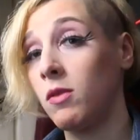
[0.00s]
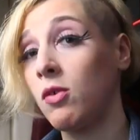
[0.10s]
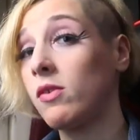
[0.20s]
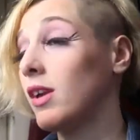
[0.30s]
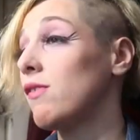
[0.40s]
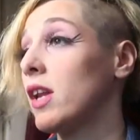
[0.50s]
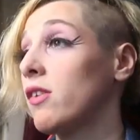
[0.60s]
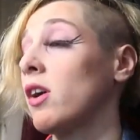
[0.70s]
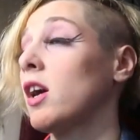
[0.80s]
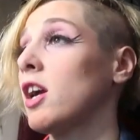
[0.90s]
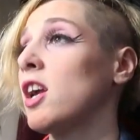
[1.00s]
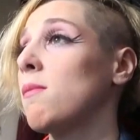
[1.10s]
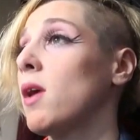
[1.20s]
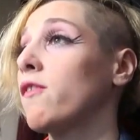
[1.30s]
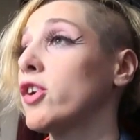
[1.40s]
There was even a
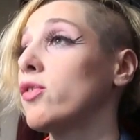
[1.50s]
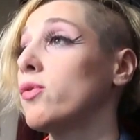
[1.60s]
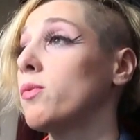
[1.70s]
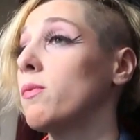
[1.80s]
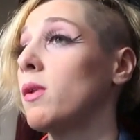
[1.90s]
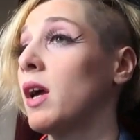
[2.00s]
time a few,